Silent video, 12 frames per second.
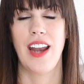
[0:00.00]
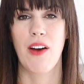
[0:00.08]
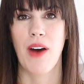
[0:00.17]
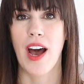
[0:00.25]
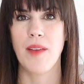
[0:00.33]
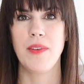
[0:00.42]
Now
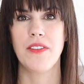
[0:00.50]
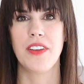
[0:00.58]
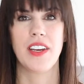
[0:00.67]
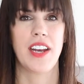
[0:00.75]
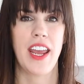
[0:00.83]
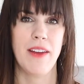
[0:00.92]
I'm
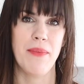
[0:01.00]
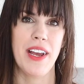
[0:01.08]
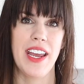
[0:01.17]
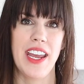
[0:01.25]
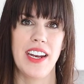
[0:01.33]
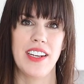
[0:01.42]
using an
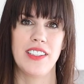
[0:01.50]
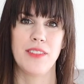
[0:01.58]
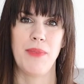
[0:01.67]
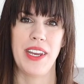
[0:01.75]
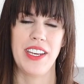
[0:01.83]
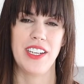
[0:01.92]
8x8 inch
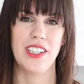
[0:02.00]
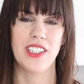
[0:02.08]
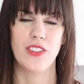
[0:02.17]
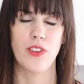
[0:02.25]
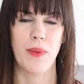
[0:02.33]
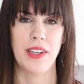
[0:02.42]
baking
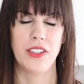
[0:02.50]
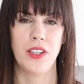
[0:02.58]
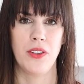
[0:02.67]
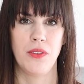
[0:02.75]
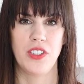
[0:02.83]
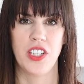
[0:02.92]
dish for my
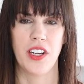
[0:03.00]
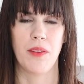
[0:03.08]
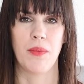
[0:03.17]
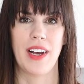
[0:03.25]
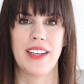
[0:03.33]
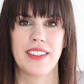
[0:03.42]
2 chicken
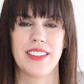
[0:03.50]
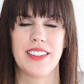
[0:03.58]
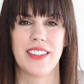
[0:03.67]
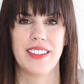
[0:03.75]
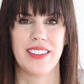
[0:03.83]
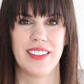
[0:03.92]
breasts.
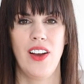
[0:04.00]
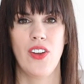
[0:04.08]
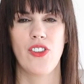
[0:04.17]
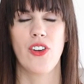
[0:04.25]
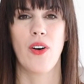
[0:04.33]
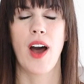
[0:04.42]

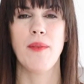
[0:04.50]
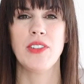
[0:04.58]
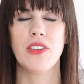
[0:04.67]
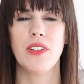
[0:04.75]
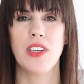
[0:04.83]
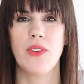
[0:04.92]
So I'm
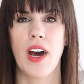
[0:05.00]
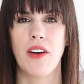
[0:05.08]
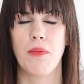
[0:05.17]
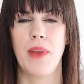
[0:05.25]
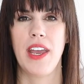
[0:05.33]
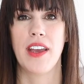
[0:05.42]
showing you how
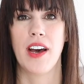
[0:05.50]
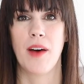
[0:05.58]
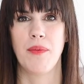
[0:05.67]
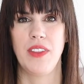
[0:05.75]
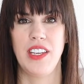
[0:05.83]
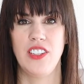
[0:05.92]
to bake
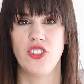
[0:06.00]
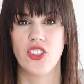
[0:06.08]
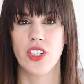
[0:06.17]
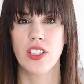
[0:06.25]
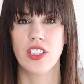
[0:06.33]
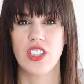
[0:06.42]
up the
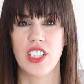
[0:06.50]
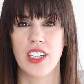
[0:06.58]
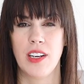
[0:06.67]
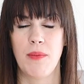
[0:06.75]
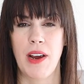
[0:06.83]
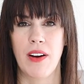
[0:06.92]
jerk
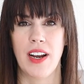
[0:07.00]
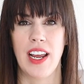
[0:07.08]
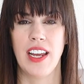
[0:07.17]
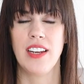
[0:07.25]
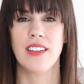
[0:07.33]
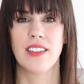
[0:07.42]
chicken
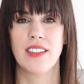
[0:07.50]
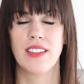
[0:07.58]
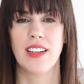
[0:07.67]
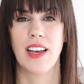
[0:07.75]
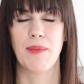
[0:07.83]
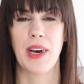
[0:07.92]
marinade,
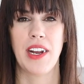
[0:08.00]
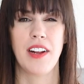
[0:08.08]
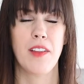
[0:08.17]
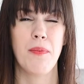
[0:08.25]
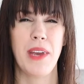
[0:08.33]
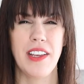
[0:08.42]
but
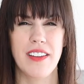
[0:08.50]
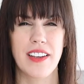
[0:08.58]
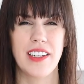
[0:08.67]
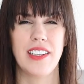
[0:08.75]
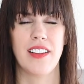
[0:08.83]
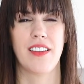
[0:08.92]
it's
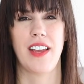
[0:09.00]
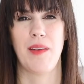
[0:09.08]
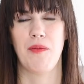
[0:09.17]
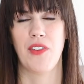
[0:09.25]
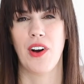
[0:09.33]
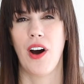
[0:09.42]
basically the
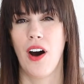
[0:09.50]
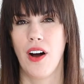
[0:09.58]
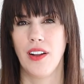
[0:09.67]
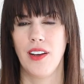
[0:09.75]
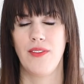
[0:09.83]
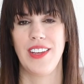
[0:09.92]
same for
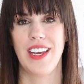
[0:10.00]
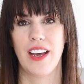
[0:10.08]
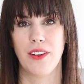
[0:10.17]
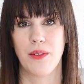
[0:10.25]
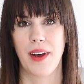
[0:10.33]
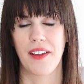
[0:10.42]
all of the
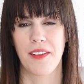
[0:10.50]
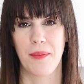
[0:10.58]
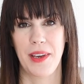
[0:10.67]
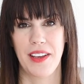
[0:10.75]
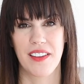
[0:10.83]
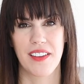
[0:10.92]
other
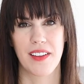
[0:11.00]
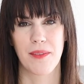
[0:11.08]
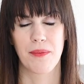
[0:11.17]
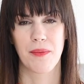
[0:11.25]
recipes.